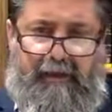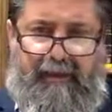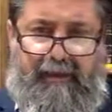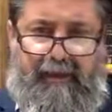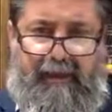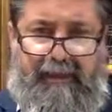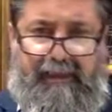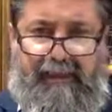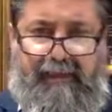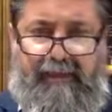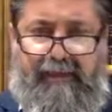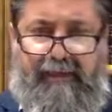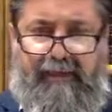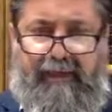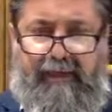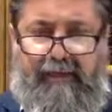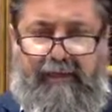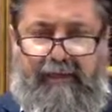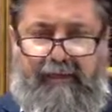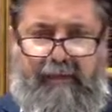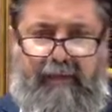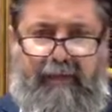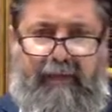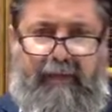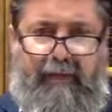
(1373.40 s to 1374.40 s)
That's
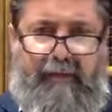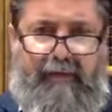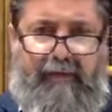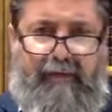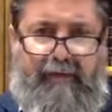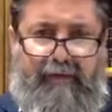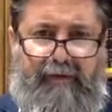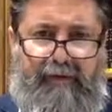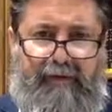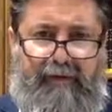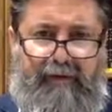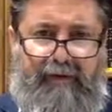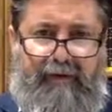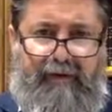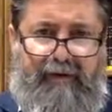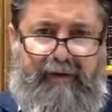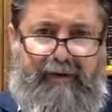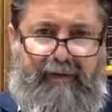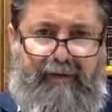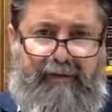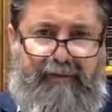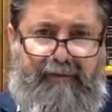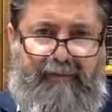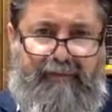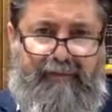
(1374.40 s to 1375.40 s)
exactly what happened with
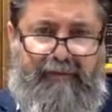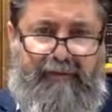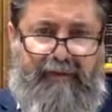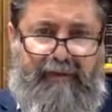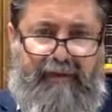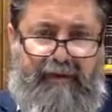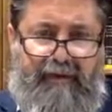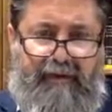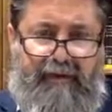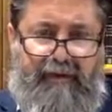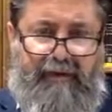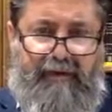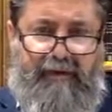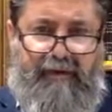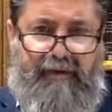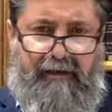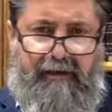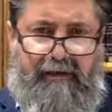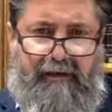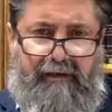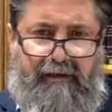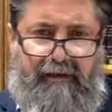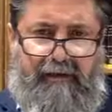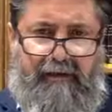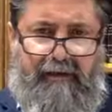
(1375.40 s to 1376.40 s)
Sarah.
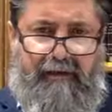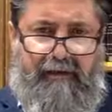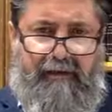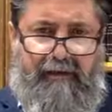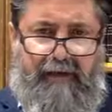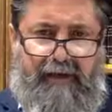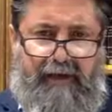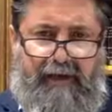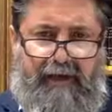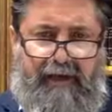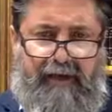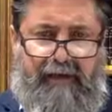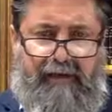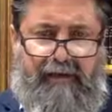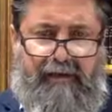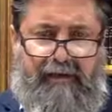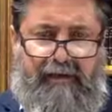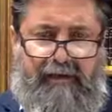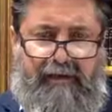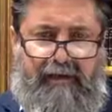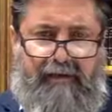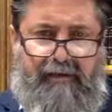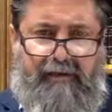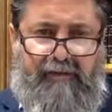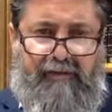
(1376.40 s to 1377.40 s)
You know, when the angel
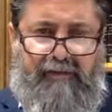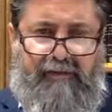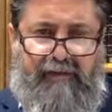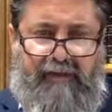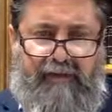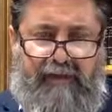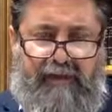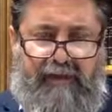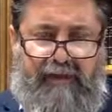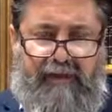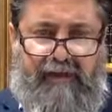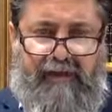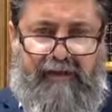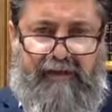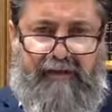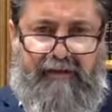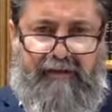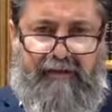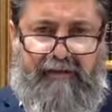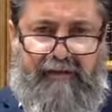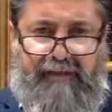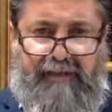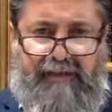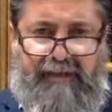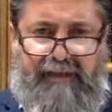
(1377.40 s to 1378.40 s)
came to Sarah,
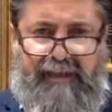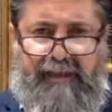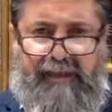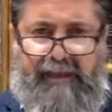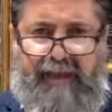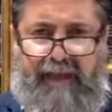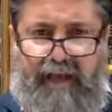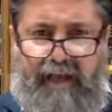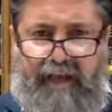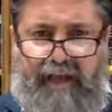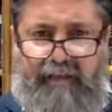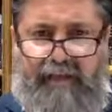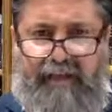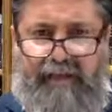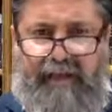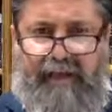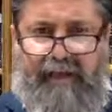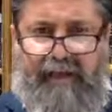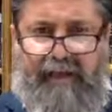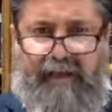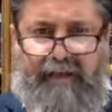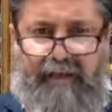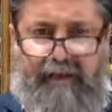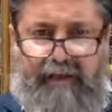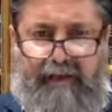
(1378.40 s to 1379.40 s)
Vatitzchak
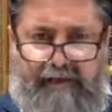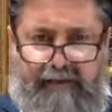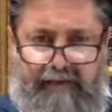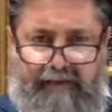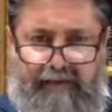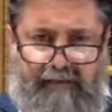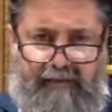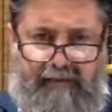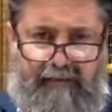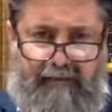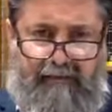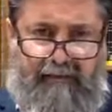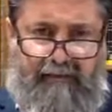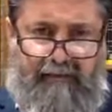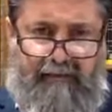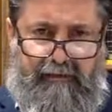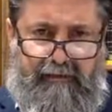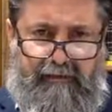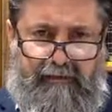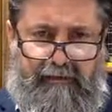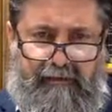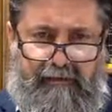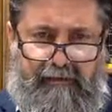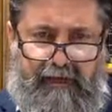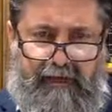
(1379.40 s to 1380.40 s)
bekirba,
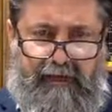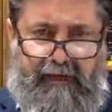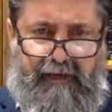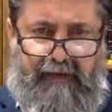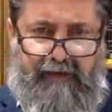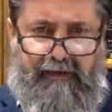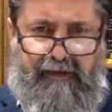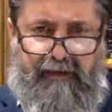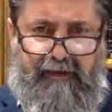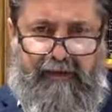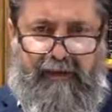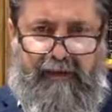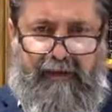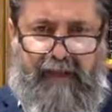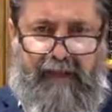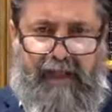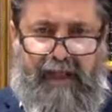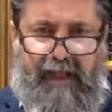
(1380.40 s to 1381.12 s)
right? Sarah